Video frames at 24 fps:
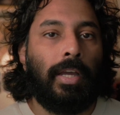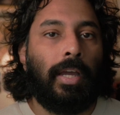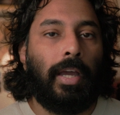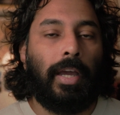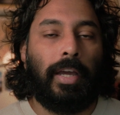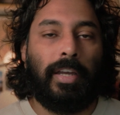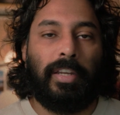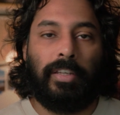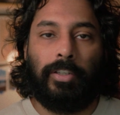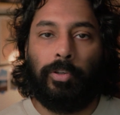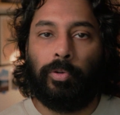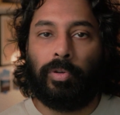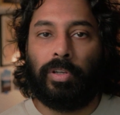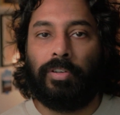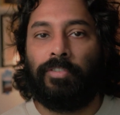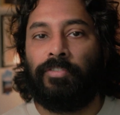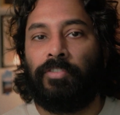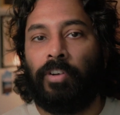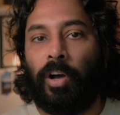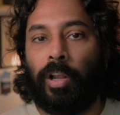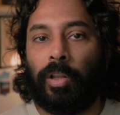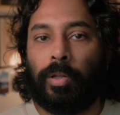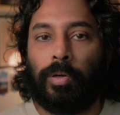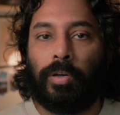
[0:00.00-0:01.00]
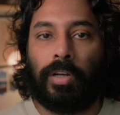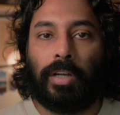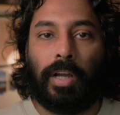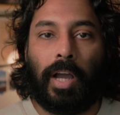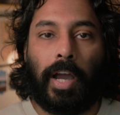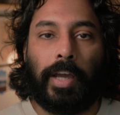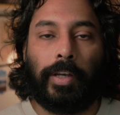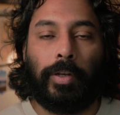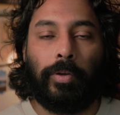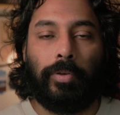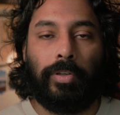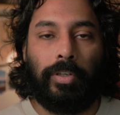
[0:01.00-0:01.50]
and you can follow a
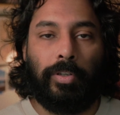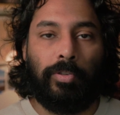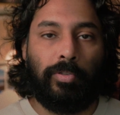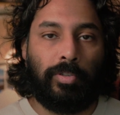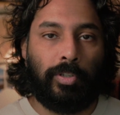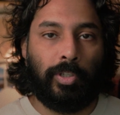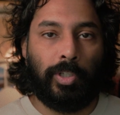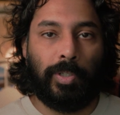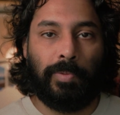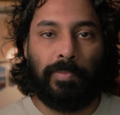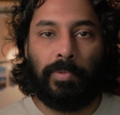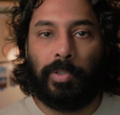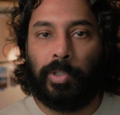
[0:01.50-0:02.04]
guide on YouTube